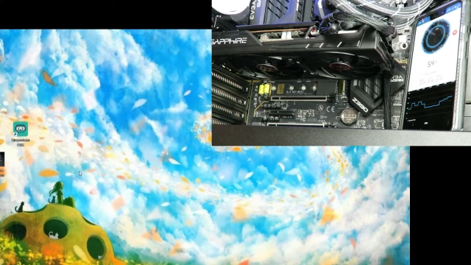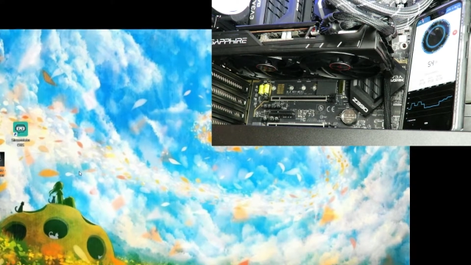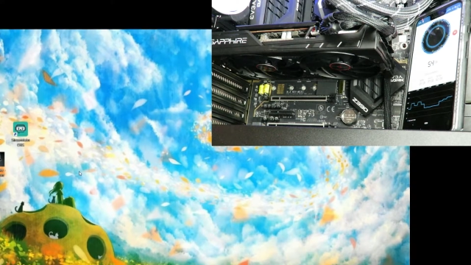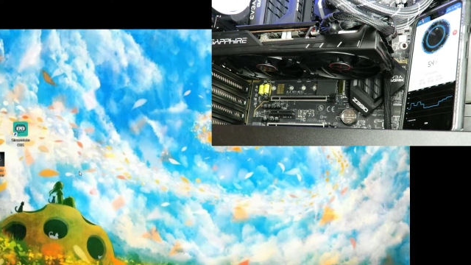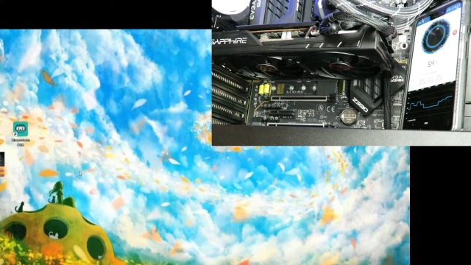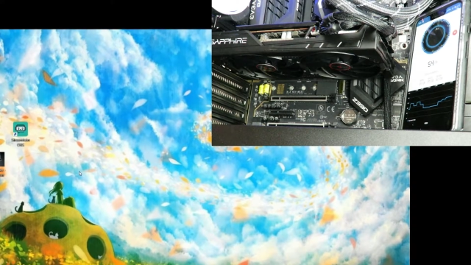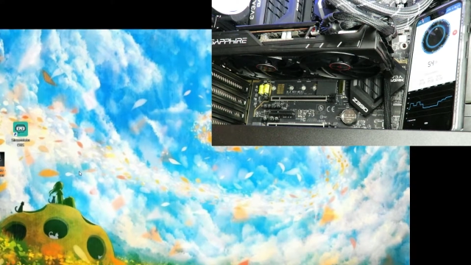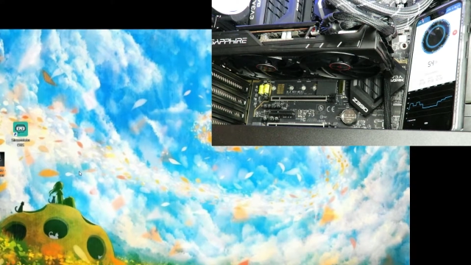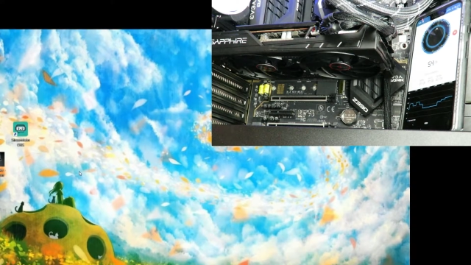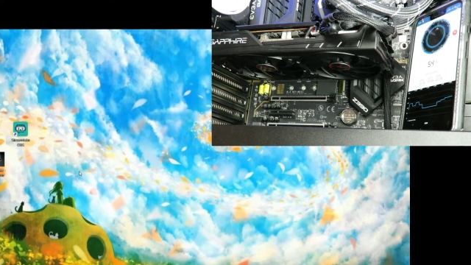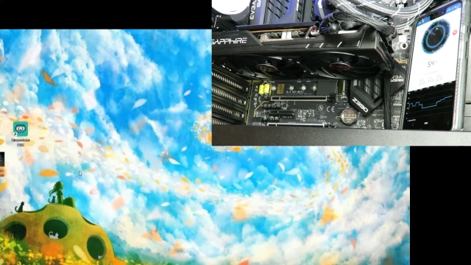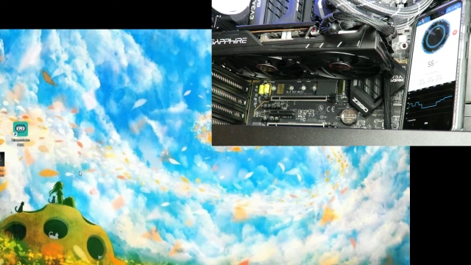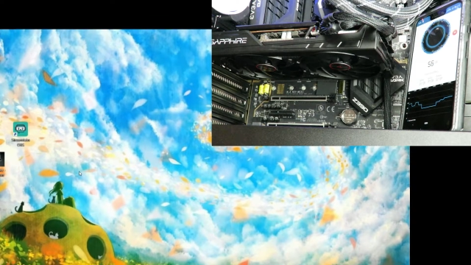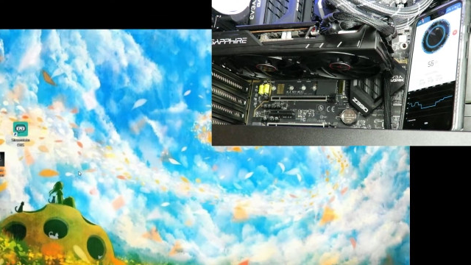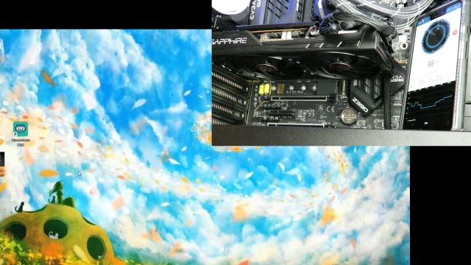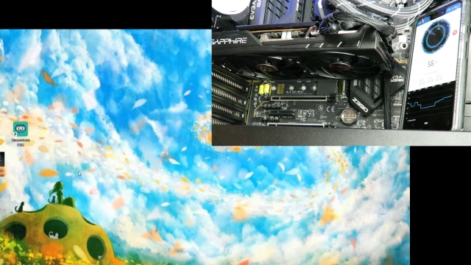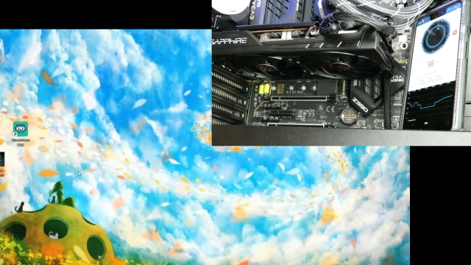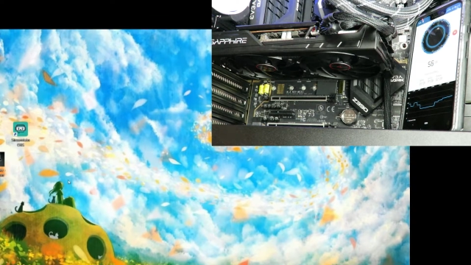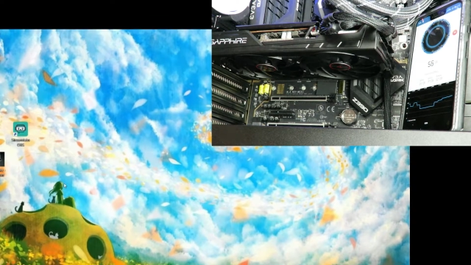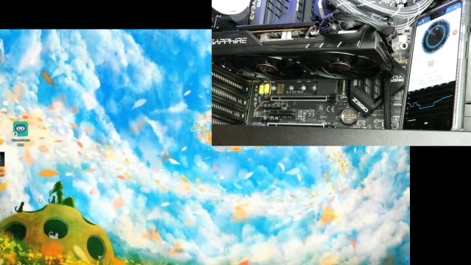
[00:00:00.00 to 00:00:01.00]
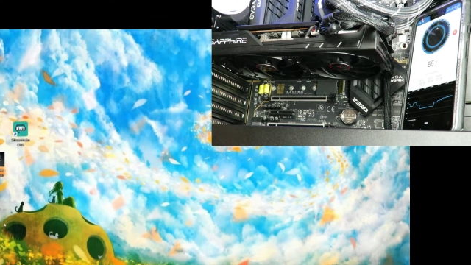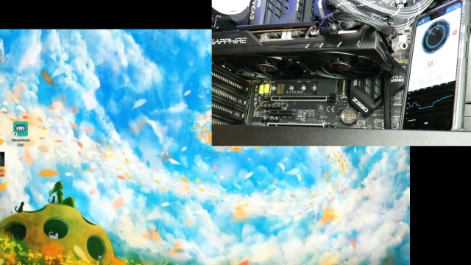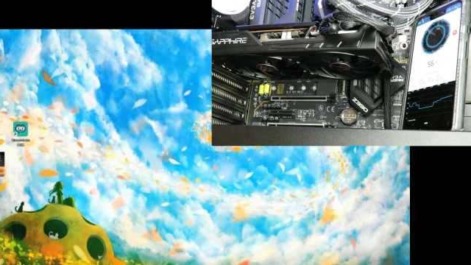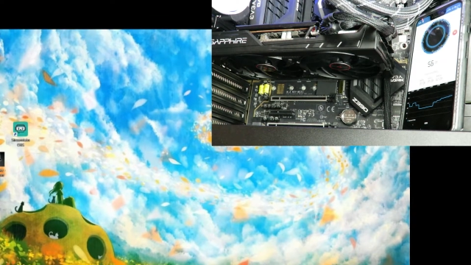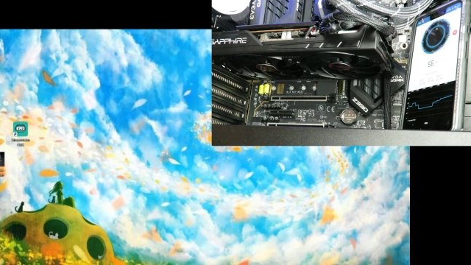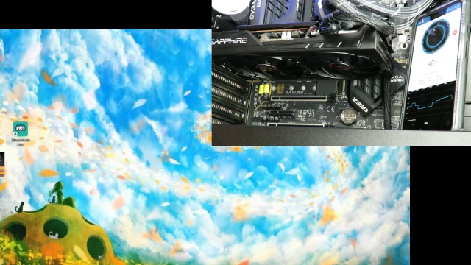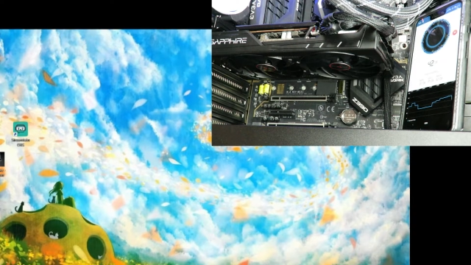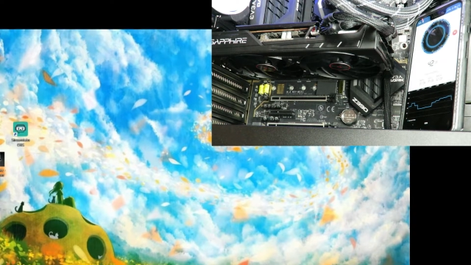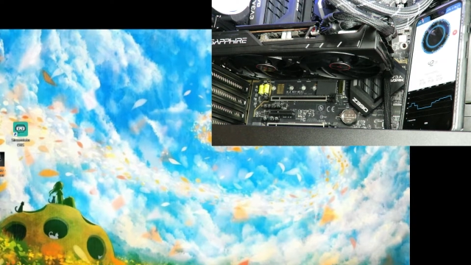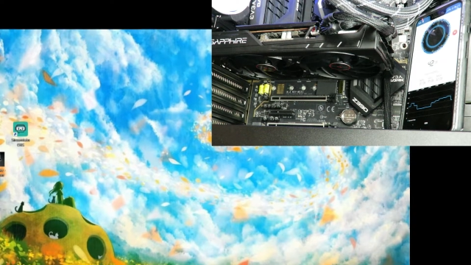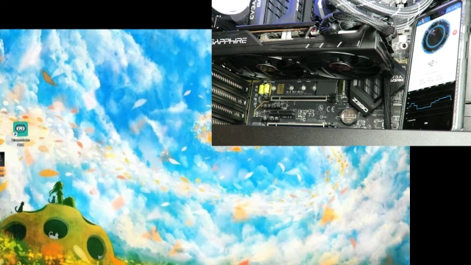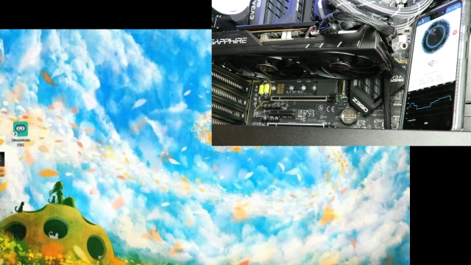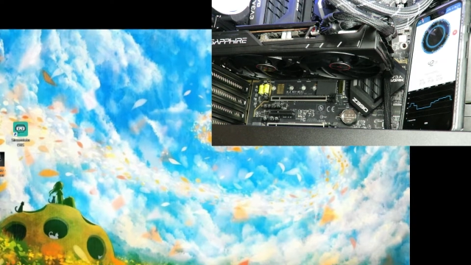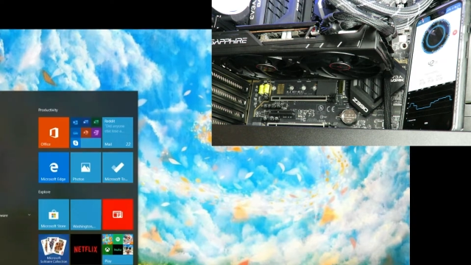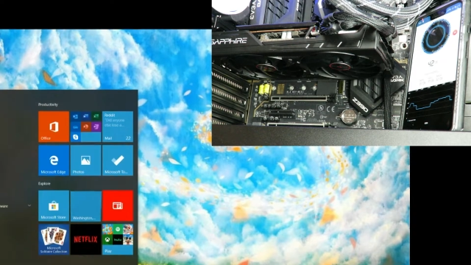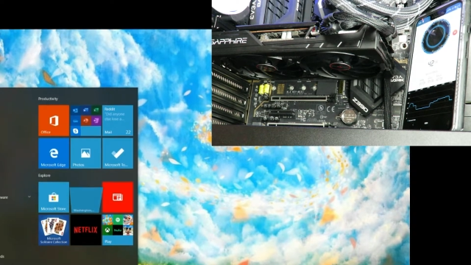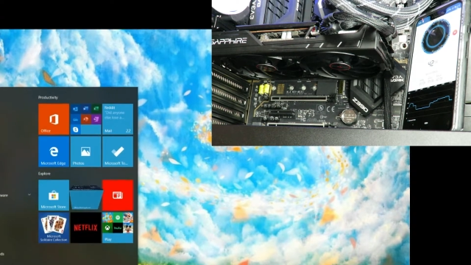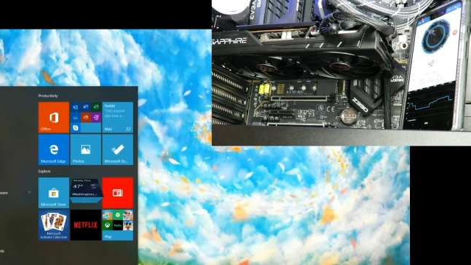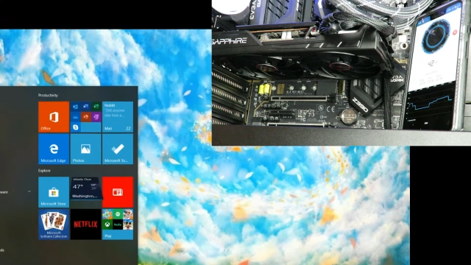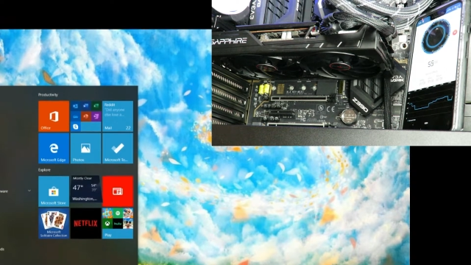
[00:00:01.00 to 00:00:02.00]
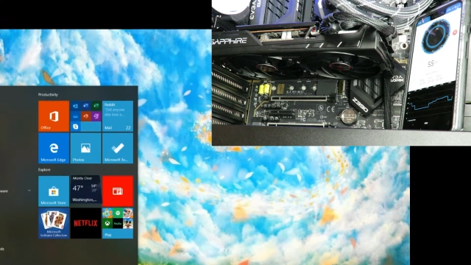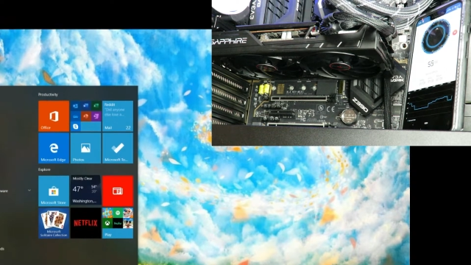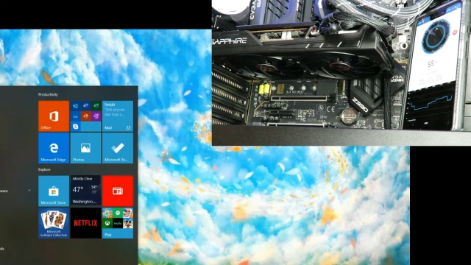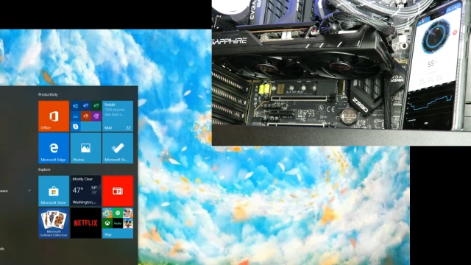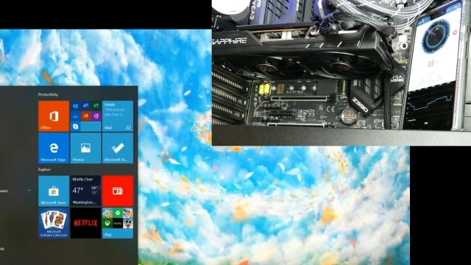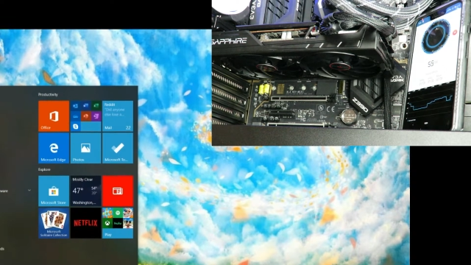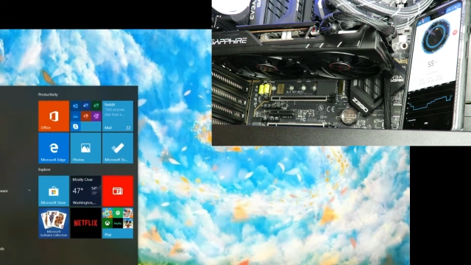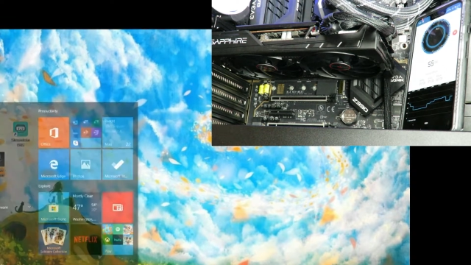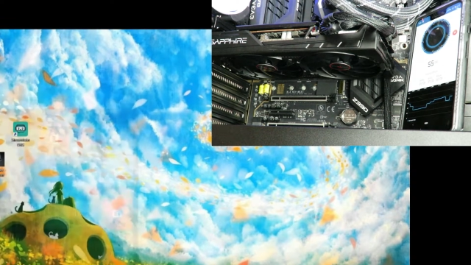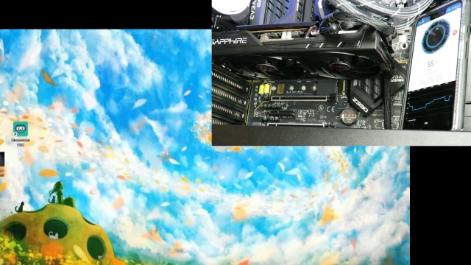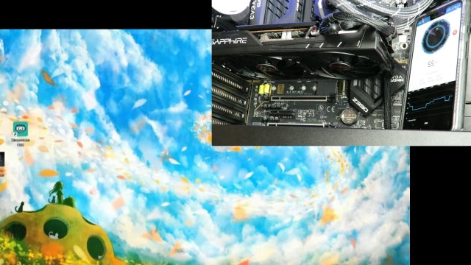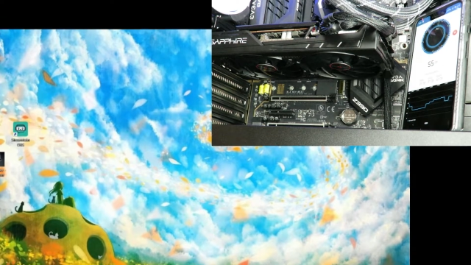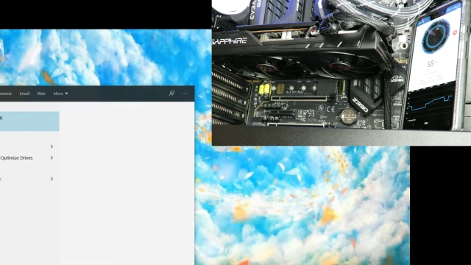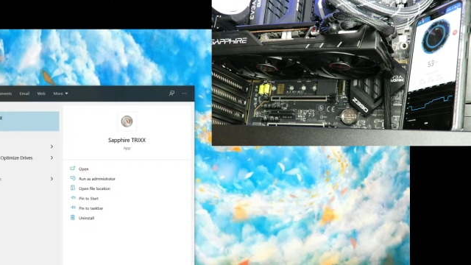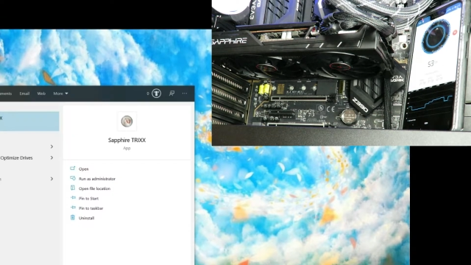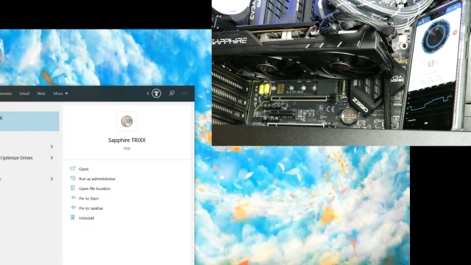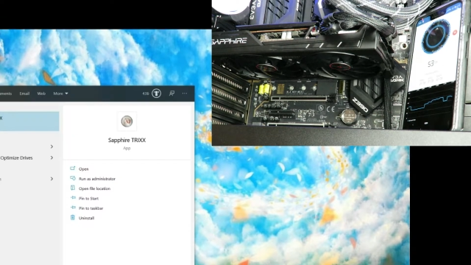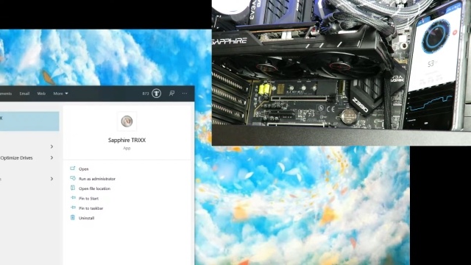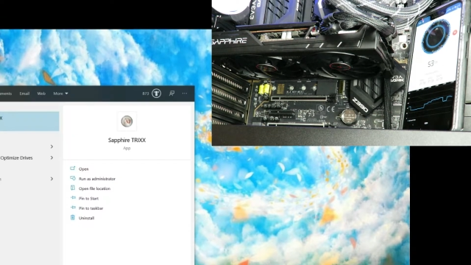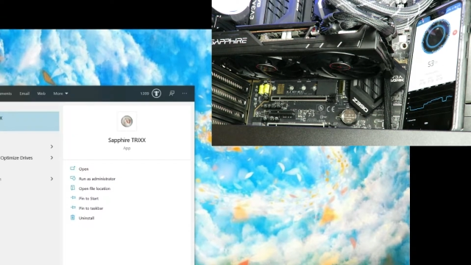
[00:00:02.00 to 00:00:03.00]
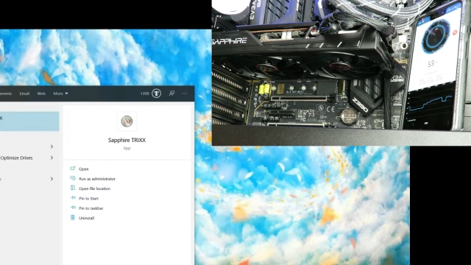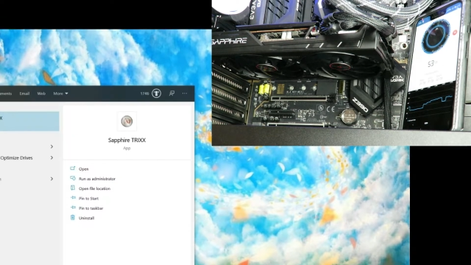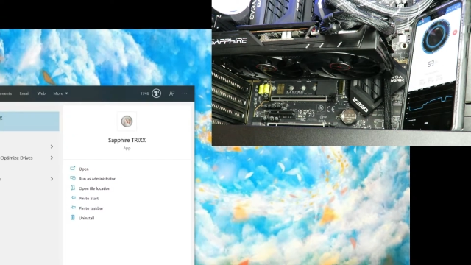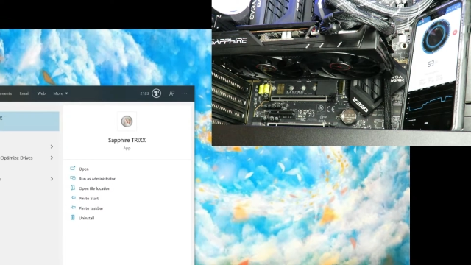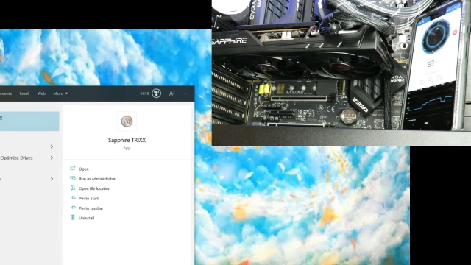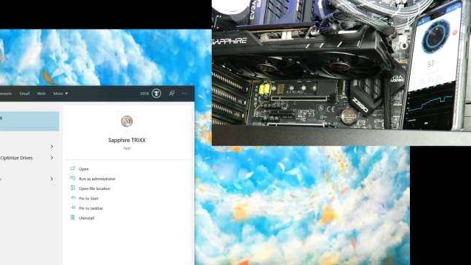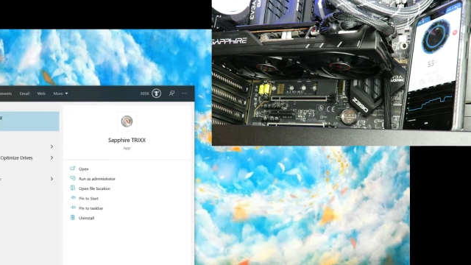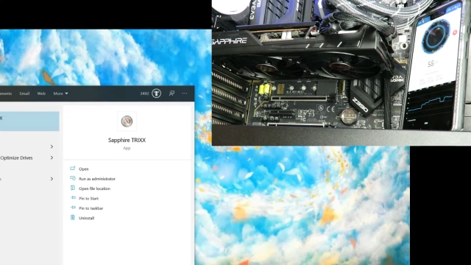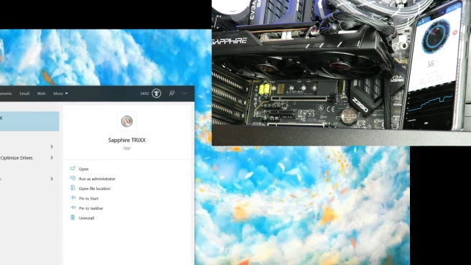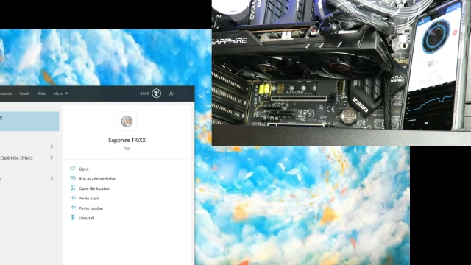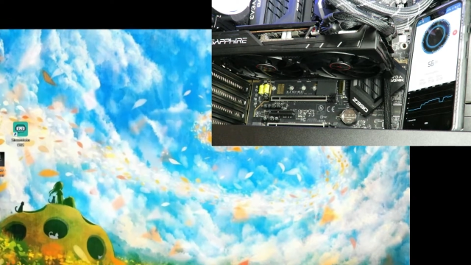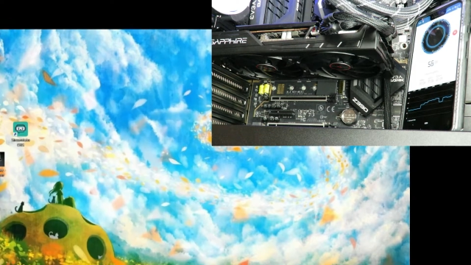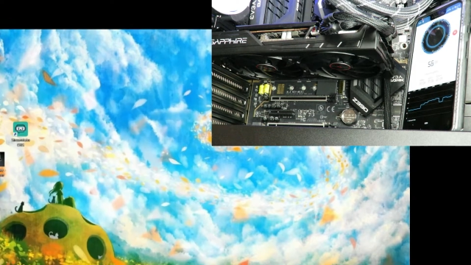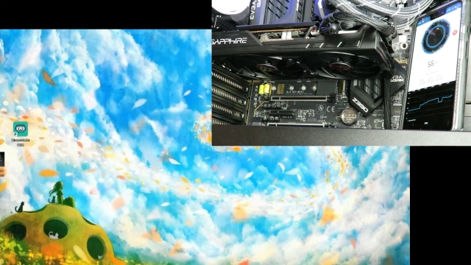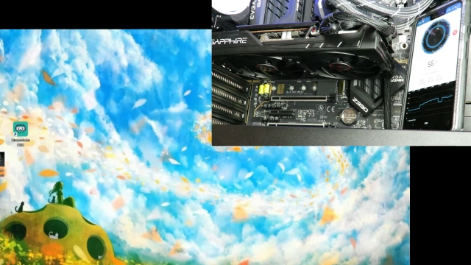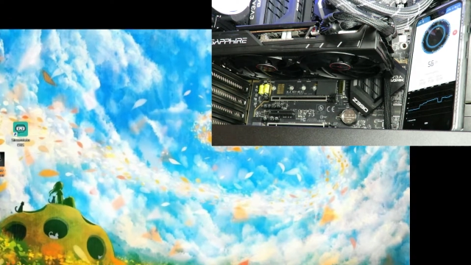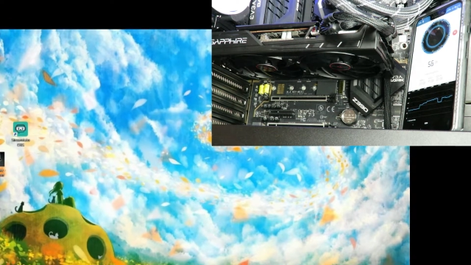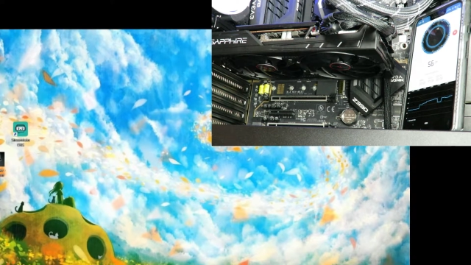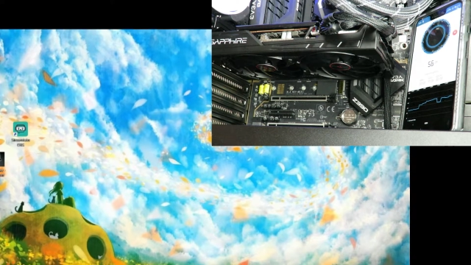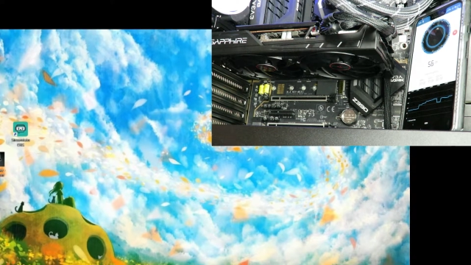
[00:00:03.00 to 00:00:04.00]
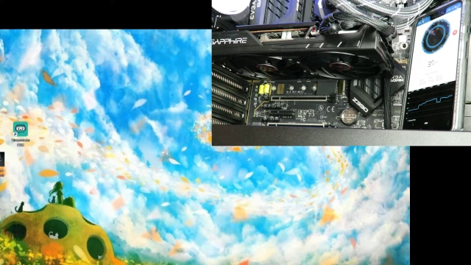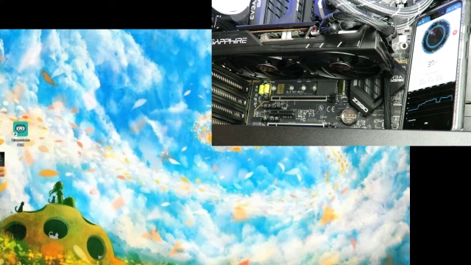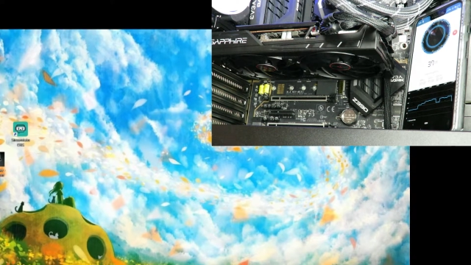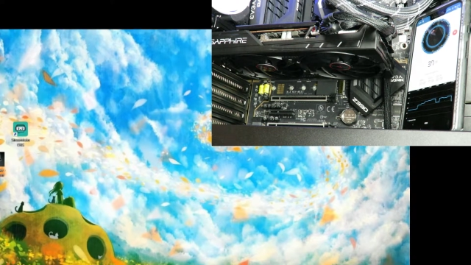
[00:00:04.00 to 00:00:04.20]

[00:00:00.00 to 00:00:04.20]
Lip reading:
[unreadable: no face in view]